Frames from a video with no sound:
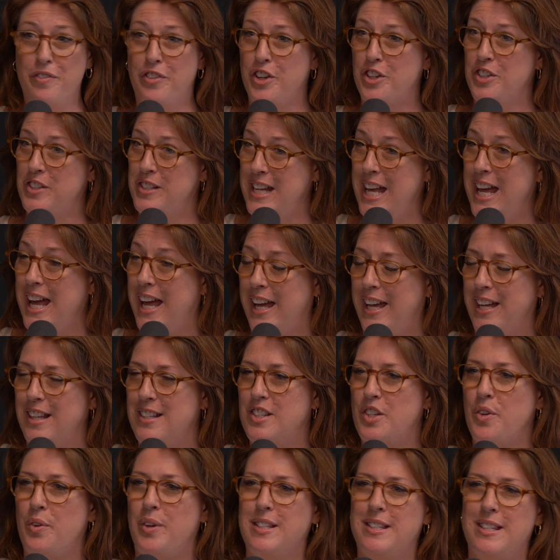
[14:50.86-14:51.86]
of their day.
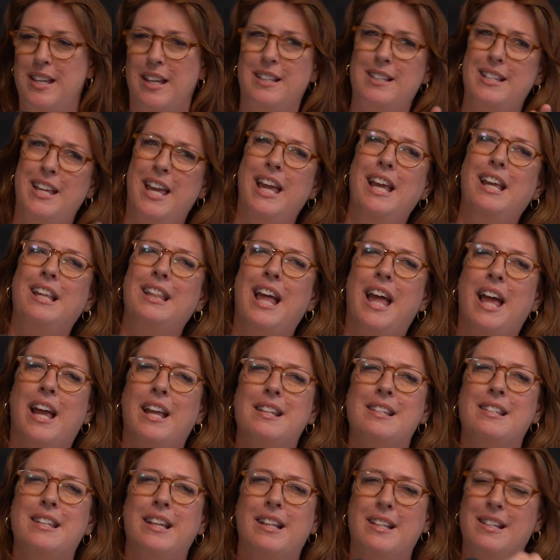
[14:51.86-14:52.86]
So it's like, take that
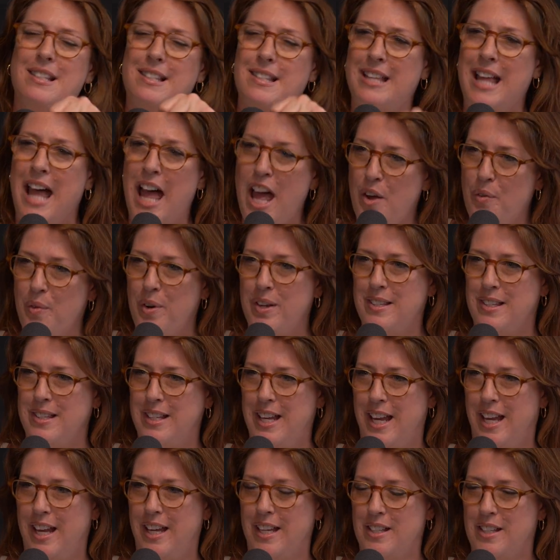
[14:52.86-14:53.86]
and say, does that
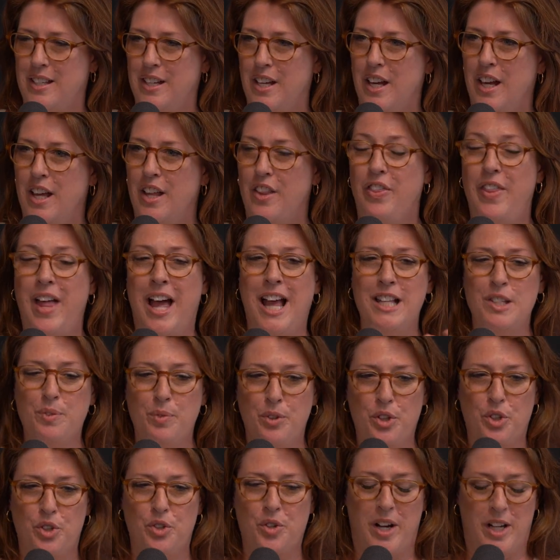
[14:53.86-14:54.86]
resonate? That's
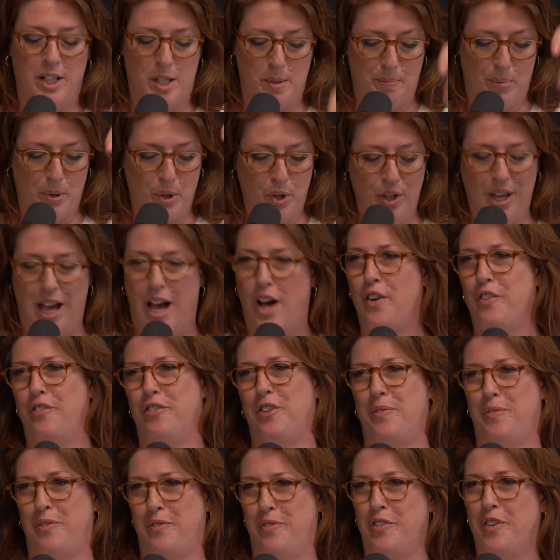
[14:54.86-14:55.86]
what they're trying to pull out
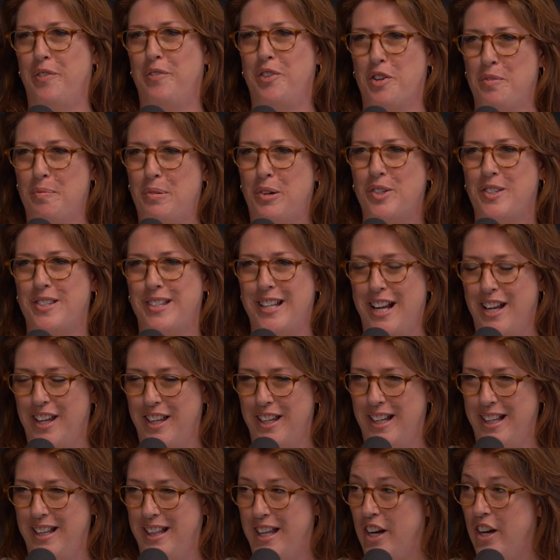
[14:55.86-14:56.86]
from your
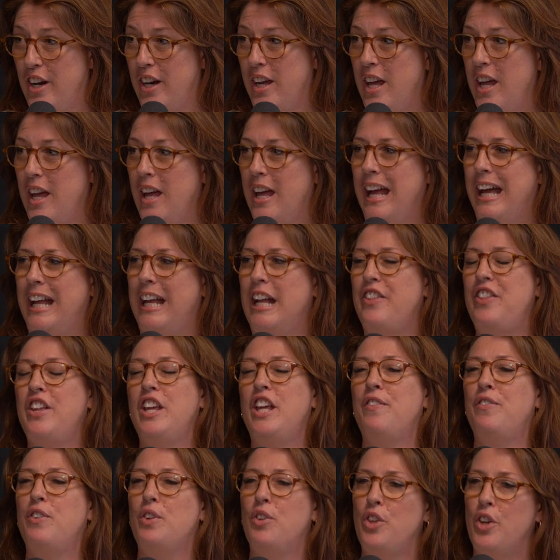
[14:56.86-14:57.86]
personality there. And I
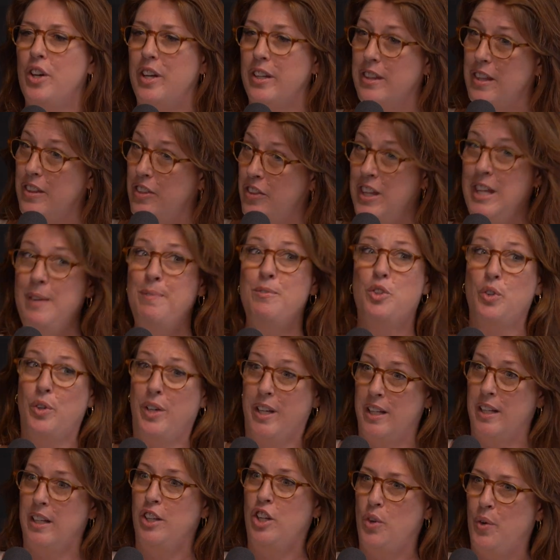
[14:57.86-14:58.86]
think if you look at the themes, you
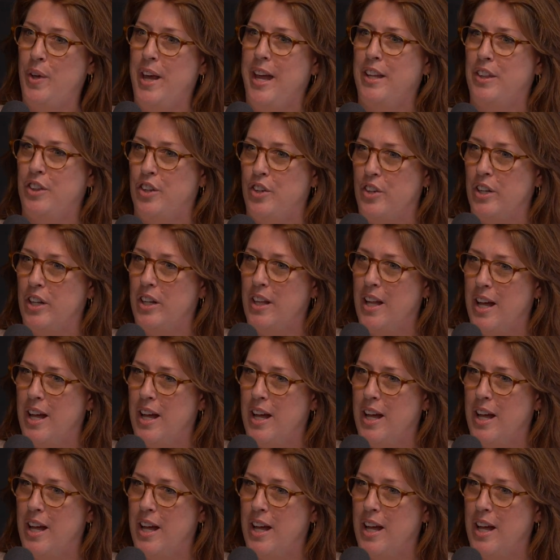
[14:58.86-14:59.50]
can learn a